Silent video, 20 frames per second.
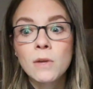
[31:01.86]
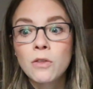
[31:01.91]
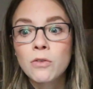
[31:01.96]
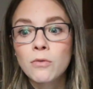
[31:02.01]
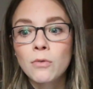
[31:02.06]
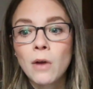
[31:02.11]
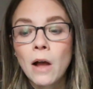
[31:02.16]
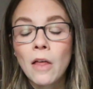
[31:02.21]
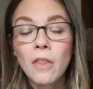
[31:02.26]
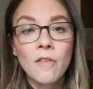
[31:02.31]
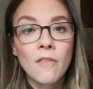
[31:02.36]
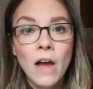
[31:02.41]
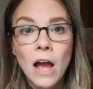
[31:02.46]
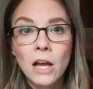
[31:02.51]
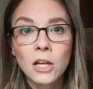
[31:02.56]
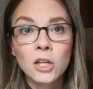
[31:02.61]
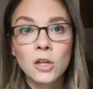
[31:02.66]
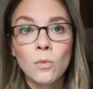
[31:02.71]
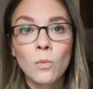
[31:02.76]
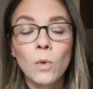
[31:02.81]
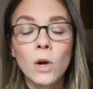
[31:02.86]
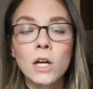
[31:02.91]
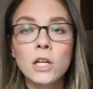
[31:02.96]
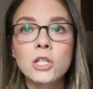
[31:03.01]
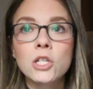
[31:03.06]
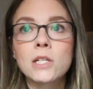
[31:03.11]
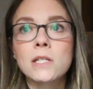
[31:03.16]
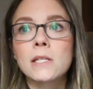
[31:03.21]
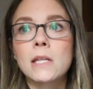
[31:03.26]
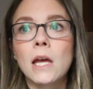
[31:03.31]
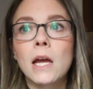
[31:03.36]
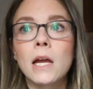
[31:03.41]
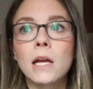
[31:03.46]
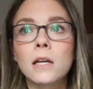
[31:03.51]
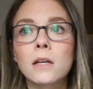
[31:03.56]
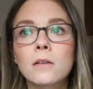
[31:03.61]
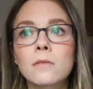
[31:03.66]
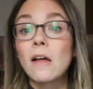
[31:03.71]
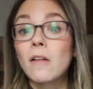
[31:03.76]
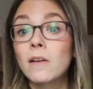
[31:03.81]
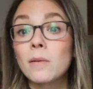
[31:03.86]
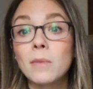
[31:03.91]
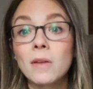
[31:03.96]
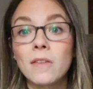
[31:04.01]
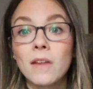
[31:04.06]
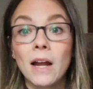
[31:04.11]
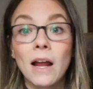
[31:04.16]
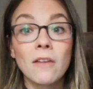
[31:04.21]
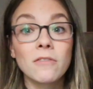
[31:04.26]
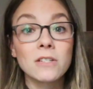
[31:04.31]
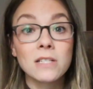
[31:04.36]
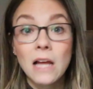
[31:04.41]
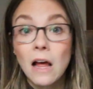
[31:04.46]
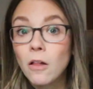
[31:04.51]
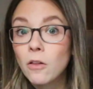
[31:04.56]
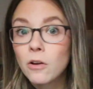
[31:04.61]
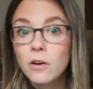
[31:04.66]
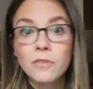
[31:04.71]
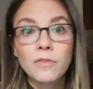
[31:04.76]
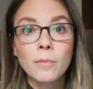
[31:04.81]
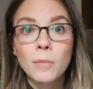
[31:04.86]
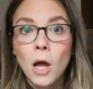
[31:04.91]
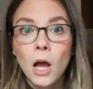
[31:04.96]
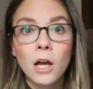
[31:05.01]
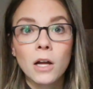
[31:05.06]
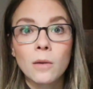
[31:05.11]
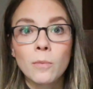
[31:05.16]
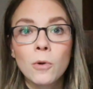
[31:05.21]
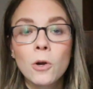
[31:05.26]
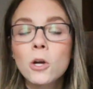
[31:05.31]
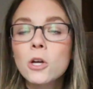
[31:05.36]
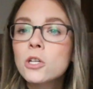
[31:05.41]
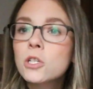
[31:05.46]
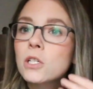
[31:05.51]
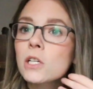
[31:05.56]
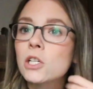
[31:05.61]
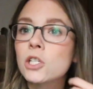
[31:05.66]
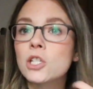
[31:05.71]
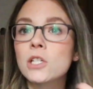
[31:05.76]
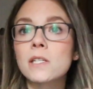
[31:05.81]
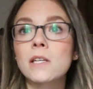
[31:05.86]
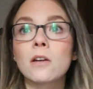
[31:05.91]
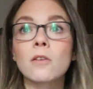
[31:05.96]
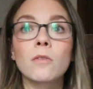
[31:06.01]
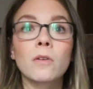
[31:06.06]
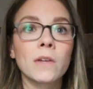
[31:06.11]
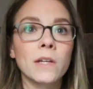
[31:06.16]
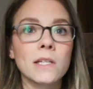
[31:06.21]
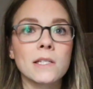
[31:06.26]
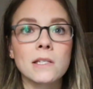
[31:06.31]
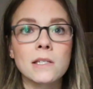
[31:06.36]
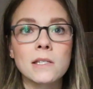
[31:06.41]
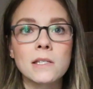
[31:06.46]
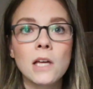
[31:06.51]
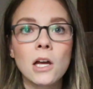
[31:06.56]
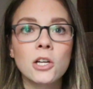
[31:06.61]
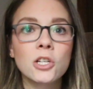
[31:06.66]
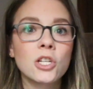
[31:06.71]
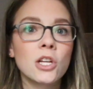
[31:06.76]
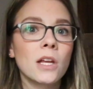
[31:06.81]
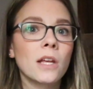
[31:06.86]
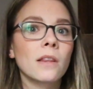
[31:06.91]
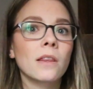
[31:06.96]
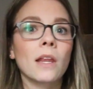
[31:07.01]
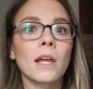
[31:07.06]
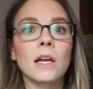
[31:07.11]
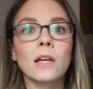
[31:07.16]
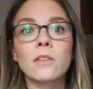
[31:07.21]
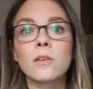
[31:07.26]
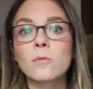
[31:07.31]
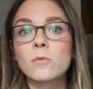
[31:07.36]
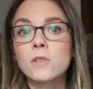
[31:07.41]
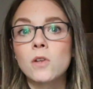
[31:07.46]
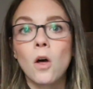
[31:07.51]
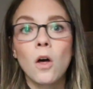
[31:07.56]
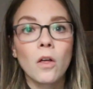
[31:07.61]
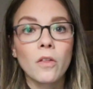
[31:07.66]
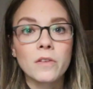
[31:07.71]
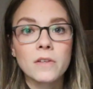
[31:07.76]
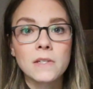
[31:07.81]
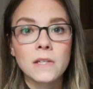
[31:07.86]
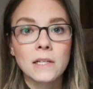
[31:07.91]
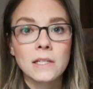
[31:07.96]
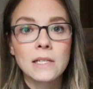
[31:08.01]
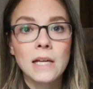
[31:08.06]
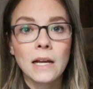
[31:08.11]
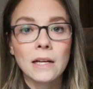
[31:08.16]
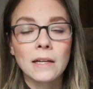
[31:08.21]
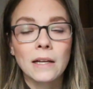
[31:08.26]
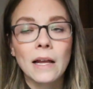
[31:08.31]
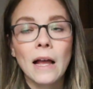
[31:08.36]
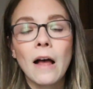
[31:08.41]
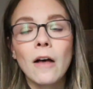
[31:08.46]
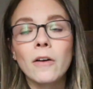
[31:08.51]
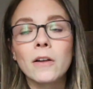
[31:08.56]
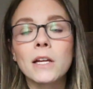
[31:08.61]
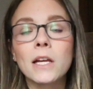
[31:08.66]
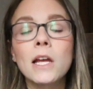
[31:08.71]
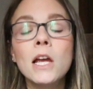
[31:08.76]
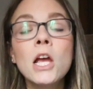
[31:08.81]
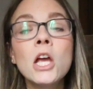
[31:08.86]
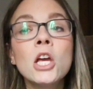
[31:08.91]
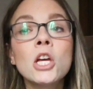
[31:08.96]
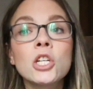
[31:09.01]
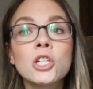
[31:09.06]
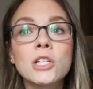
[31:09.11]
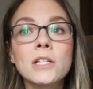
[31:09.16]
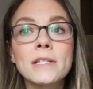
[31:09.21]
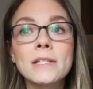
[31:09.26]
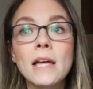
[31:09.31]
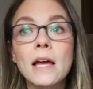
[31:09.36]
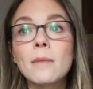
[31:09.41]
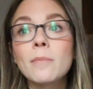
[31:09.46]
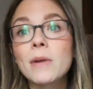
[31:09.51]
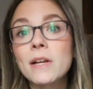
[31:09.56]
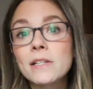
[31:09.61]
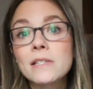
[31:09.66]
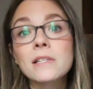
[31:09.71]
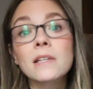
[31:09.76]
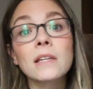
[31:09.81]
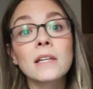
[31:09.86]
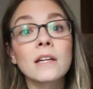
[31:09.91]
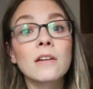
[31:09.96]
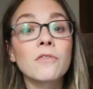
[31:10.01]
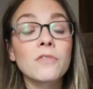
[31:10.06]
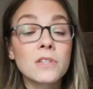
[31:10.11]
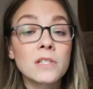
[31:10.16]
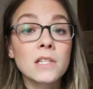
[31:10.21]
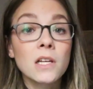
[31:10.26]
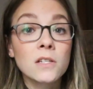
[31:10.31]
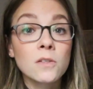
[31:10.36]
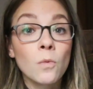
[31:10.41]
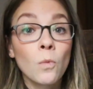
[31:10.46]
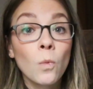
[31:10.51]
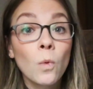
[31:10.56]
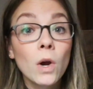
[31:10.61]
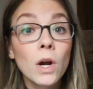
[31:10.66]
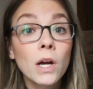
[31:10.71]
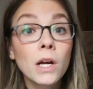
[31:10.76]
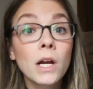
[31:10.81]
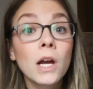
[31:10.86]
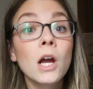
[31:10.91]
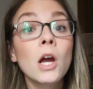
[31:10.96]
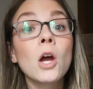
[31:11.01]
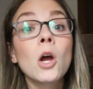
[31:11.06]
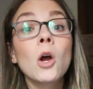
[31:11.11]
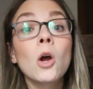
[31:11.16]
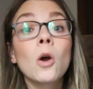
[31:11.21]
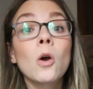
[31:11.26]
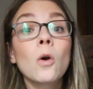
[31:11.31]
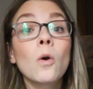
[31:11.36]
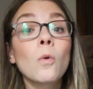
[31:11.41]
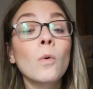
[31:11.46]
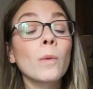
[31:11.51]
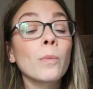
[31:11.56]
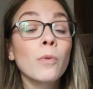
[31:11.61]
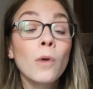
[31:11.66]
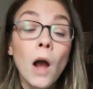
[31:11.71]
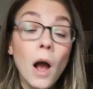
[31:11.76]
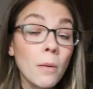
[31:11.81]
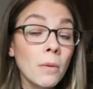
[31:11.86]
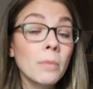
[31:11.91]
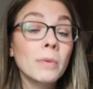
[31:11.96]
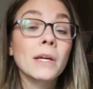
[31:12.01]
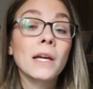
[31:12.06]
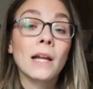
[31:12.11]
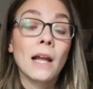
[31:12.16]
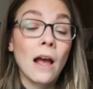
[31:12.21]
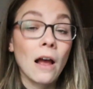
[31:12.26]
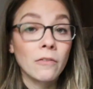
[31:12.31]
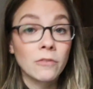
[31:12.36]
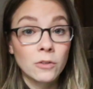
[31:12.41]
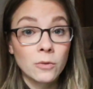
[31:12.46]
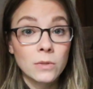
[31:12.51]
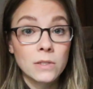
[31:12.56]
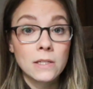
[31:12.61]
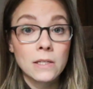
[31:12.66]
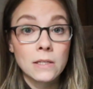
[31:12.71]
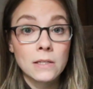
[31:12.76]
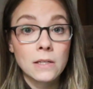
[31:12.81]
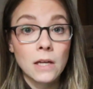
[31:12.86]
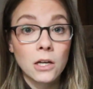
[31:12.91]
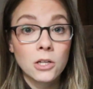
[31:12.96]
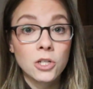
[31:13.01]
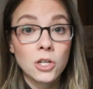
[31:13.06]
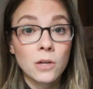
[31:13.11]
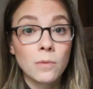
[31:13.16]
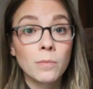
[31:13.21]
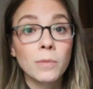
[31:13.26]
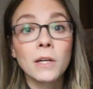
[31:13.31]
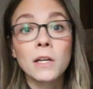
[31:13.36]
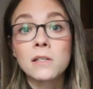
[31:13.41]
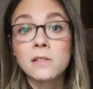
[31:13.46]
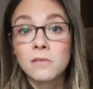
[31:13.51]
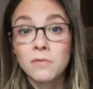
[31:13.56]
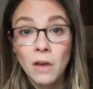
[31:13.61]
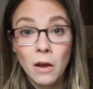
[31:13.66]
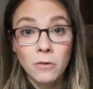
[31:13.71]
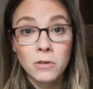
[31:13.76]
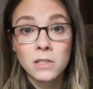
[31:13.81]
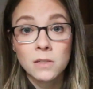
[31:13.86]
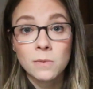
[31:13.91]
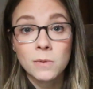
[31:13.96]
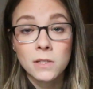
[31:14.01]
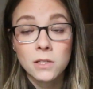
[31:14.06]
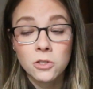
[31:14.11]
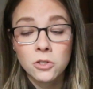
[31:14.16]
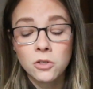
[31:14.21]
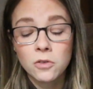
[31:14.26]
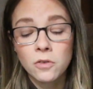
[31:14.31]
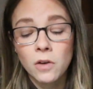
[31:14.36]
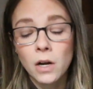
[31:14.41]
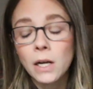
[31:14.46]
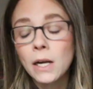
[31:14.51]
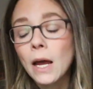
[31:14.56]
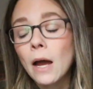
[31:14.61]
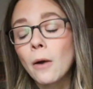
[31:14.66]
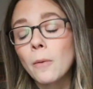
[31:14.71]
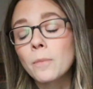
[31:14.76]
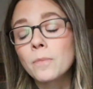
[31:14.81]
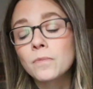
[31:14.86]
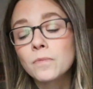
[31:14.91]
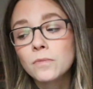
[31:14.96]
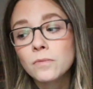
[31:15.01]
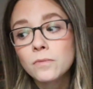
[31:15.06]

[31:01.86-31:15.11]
me through how the vacuum works. She's like telling me that I have to tell her if I'm not going to push because she's going to release the suction. Like there was all this like technicality. She said basically if this doesn't work, we're probably going to have to do a C-section because of how he's positioned right now.